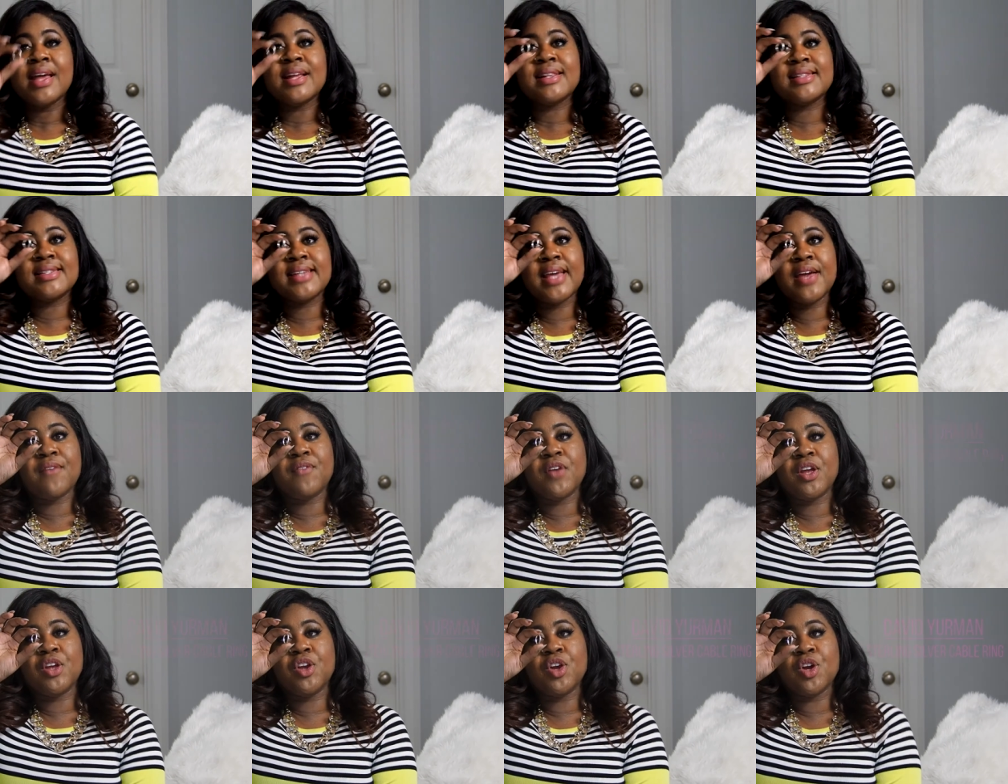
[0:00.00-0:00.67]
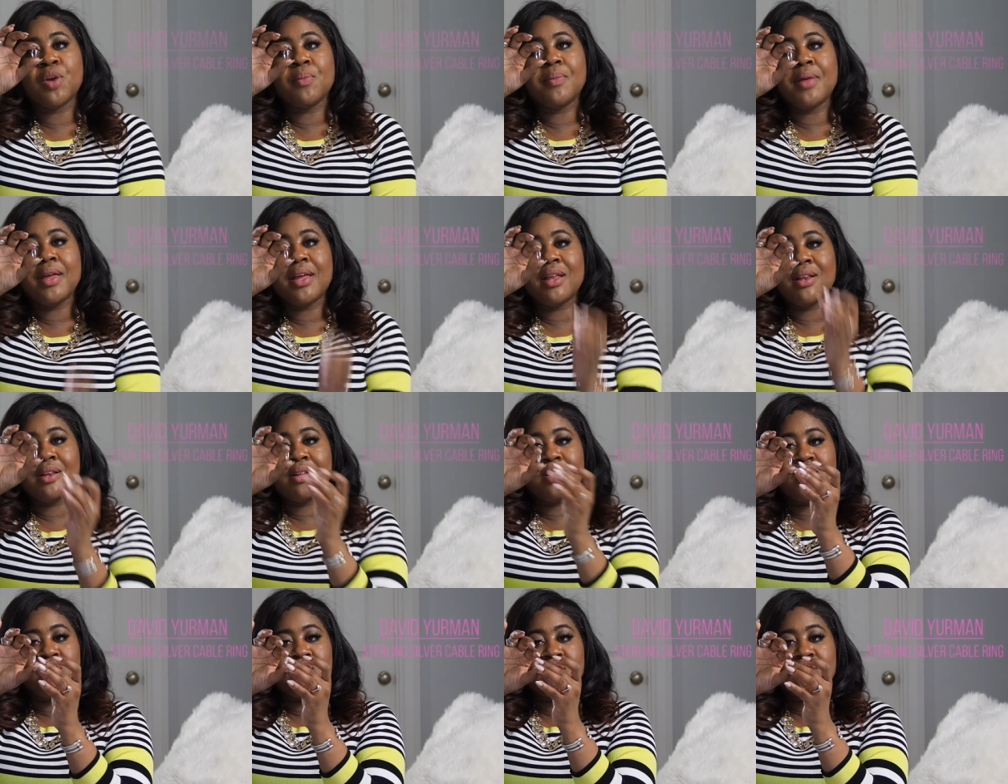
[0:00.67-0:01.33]
David
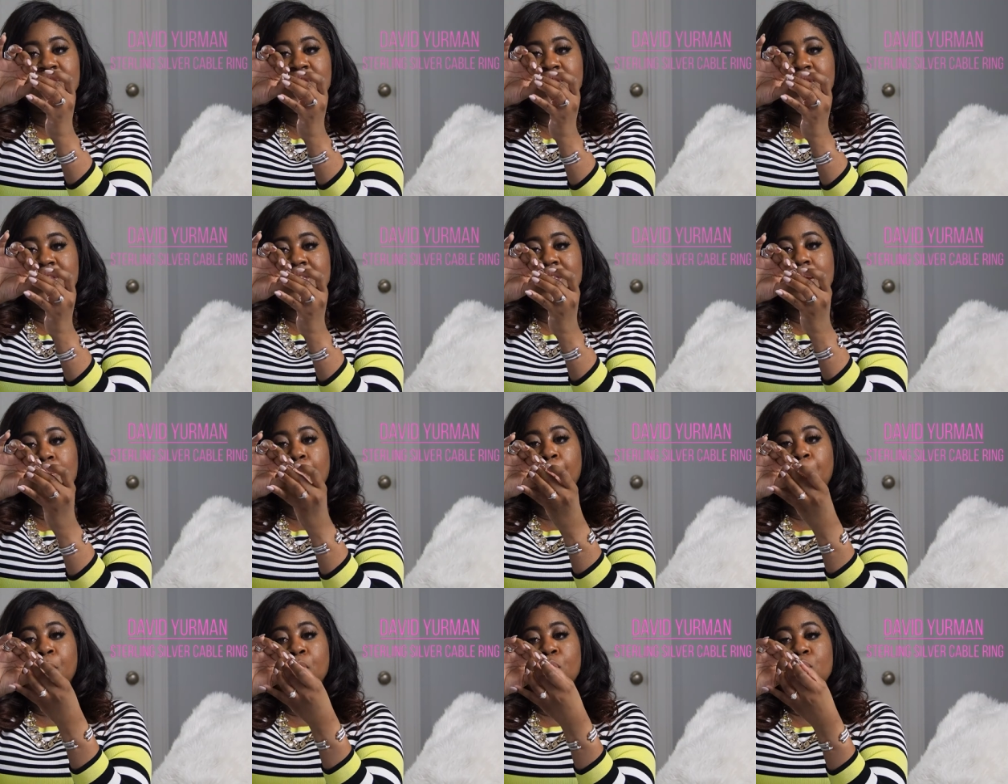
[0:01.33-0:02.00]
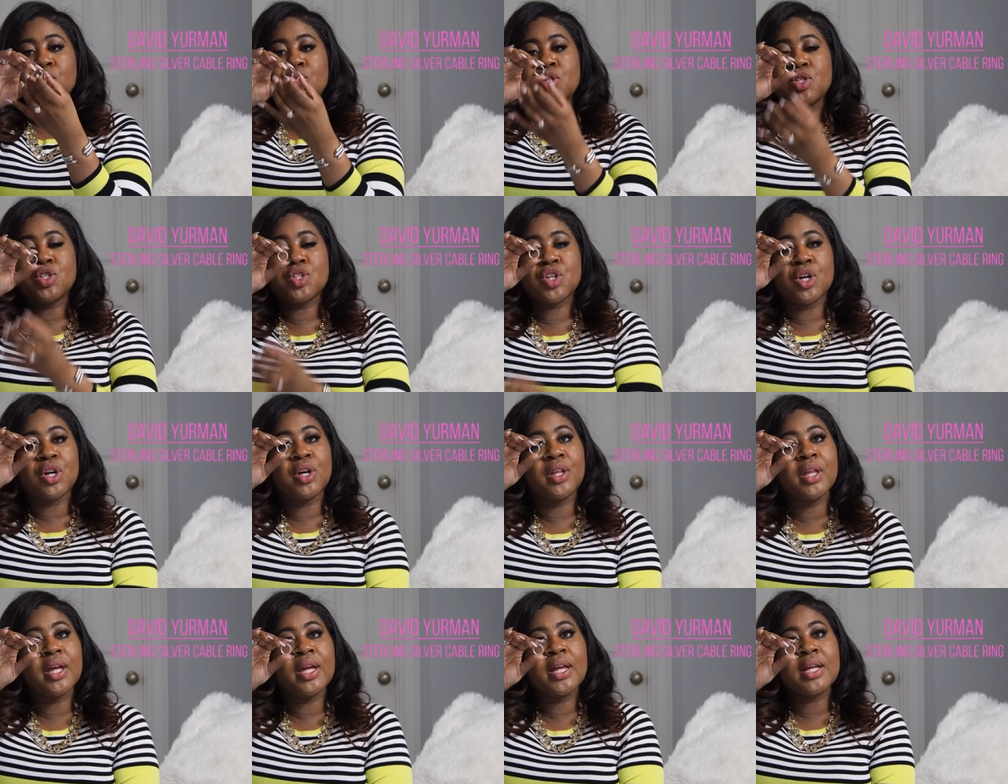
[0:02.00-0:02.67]
Yurman, just a simple
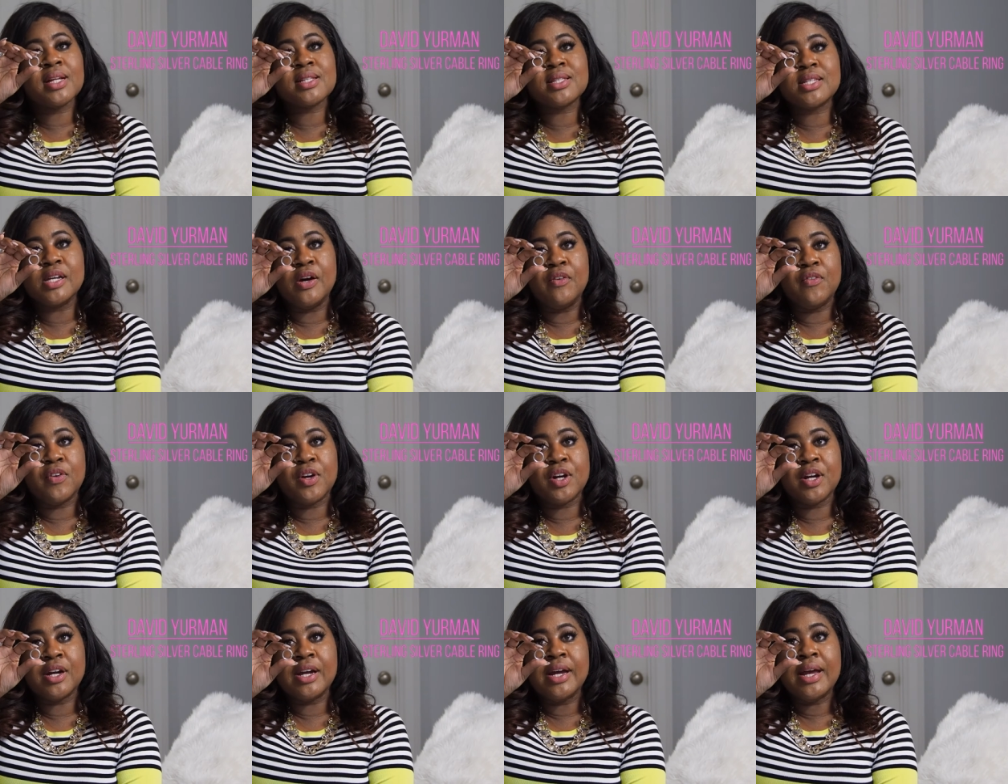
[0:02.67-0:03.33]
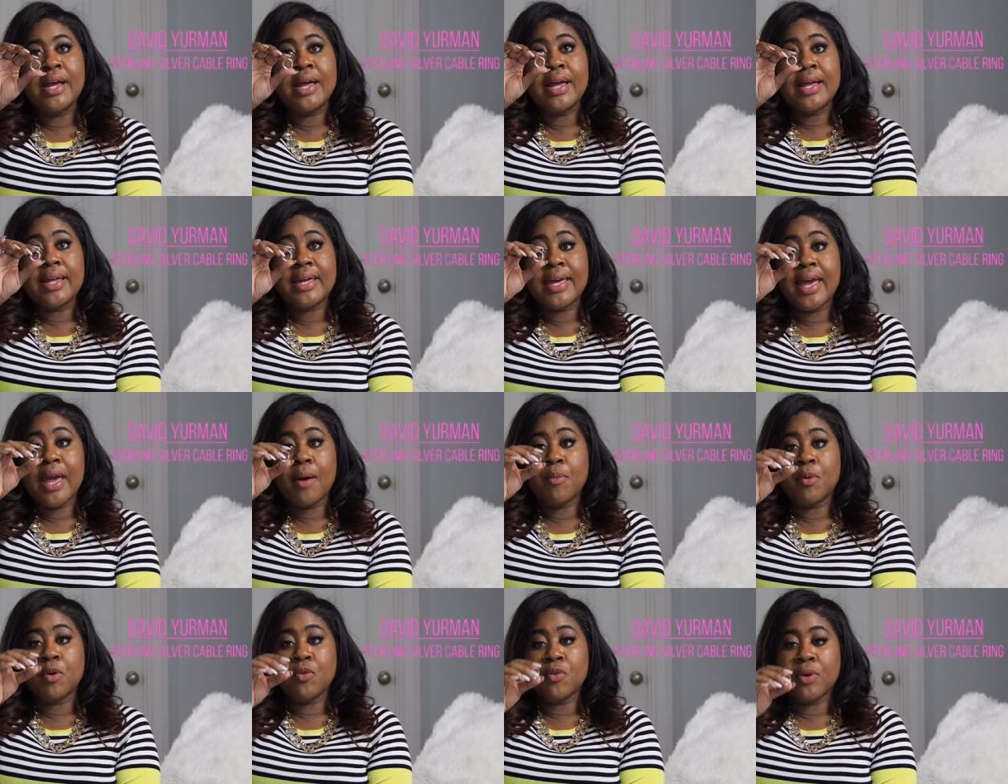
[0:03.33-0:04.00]
sterling silver
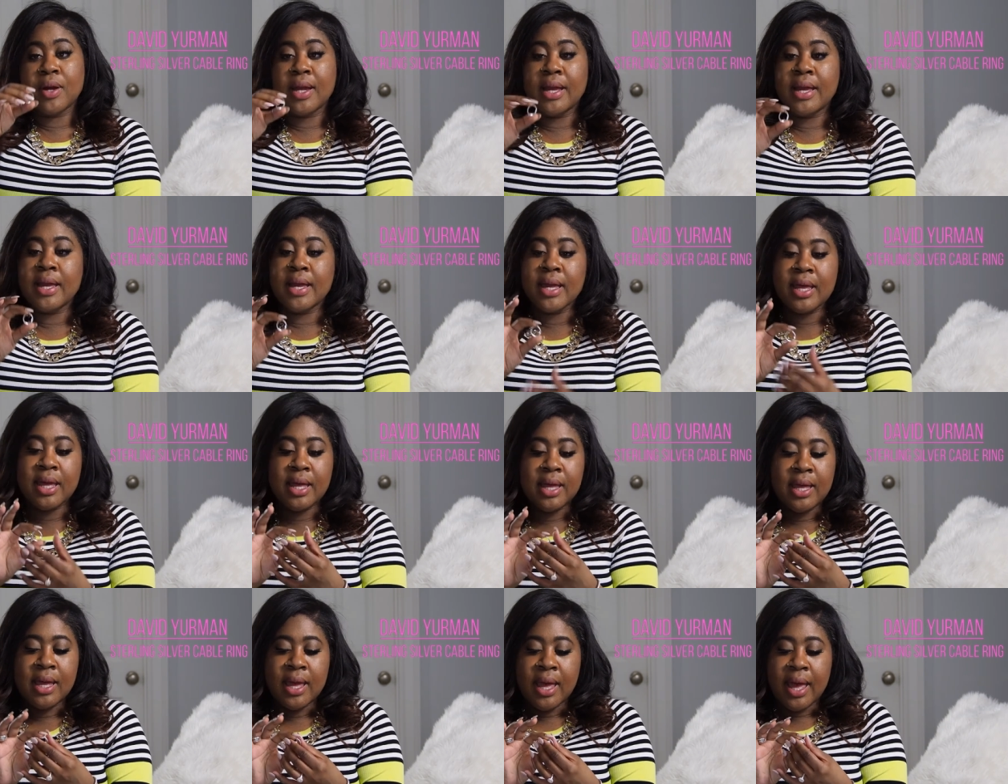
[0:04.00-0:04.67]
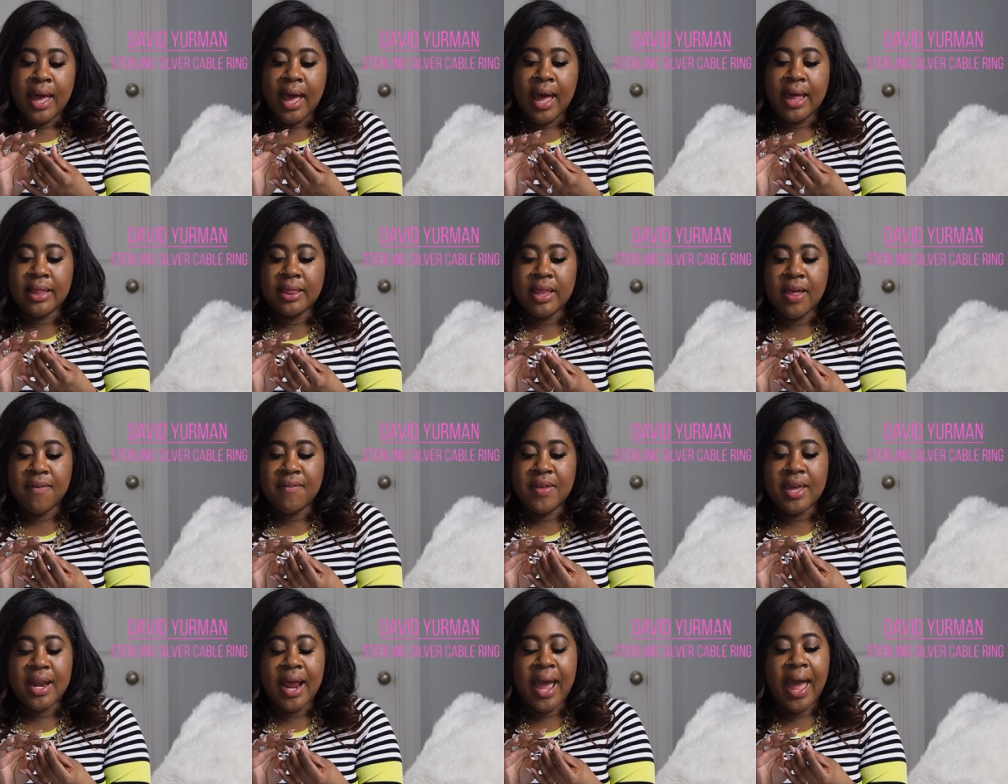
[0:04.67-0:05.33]
cable ring. I
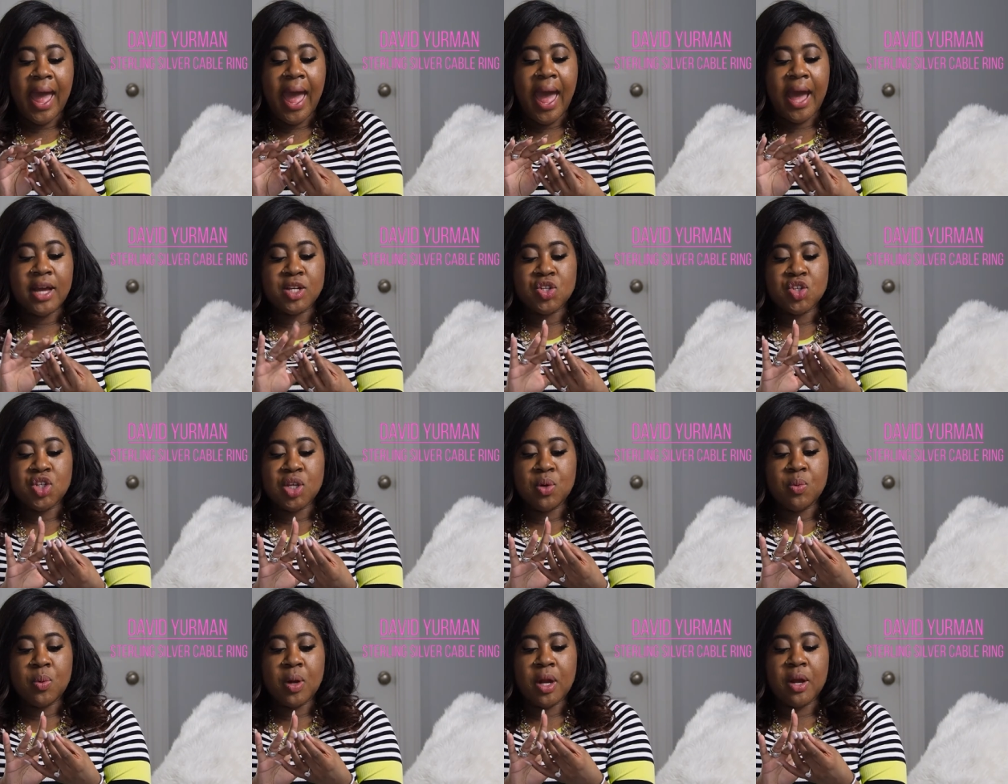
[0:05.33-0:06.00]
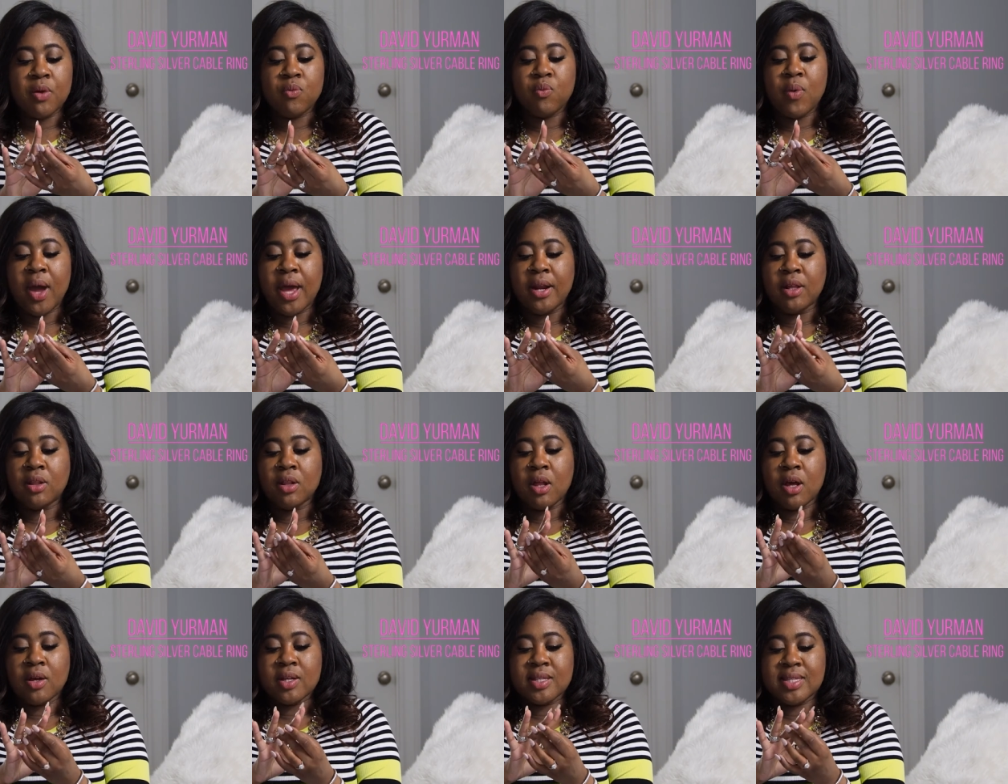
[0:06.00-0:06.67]
love it. I actually wear it right
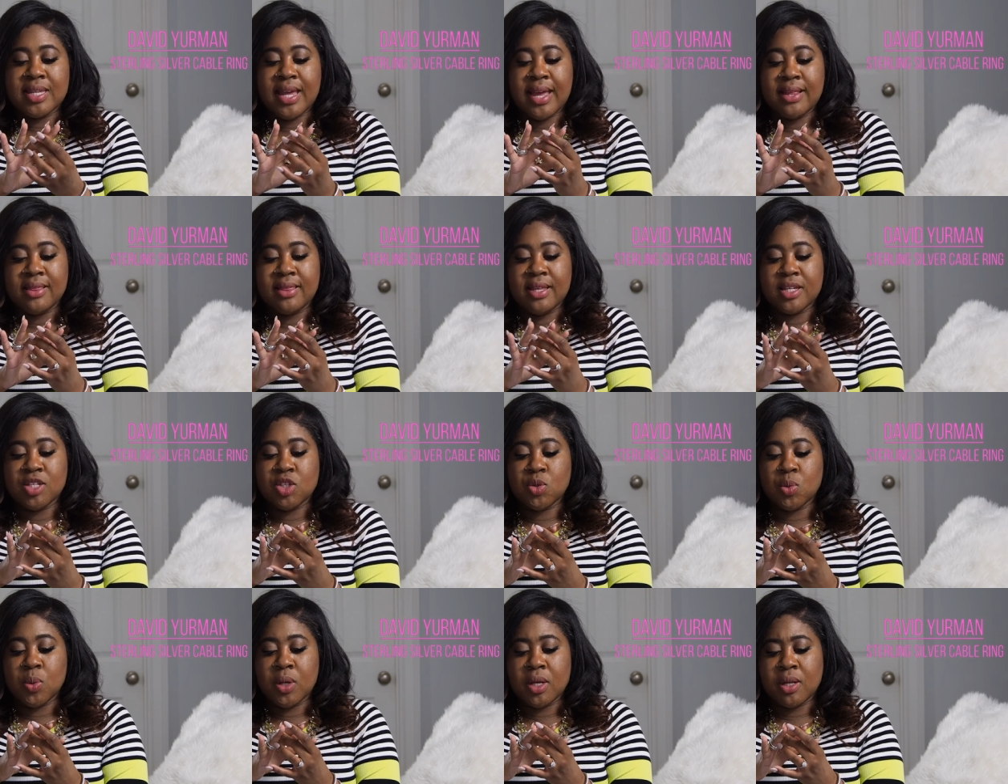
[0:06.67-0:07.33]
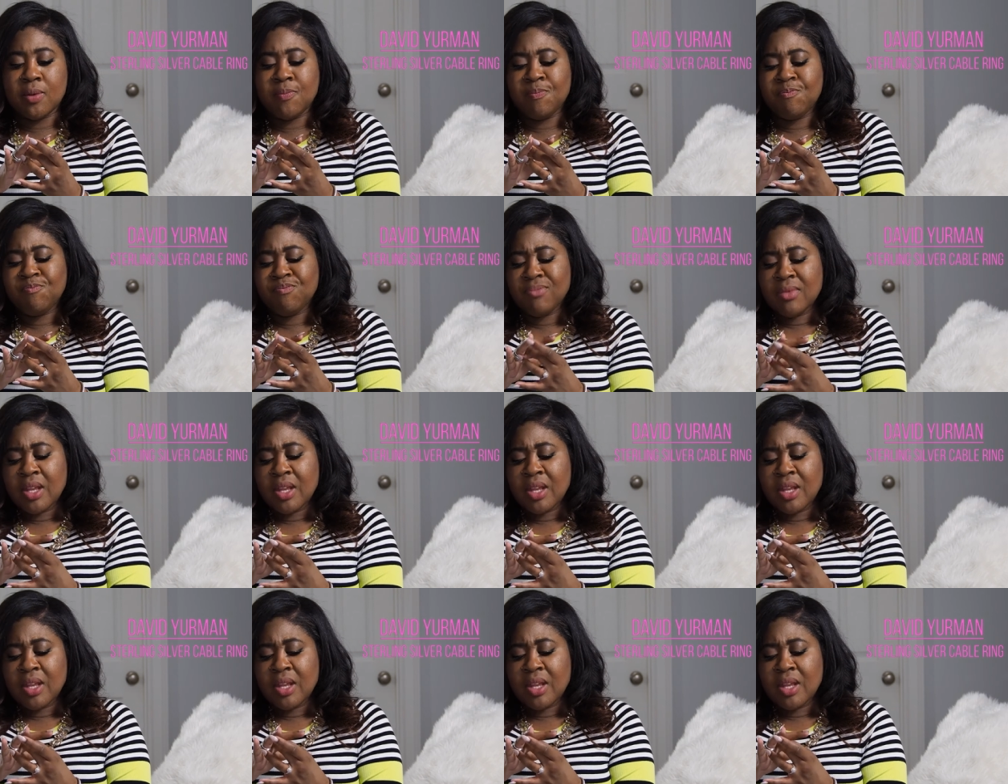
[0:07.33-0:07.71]
alongside this one.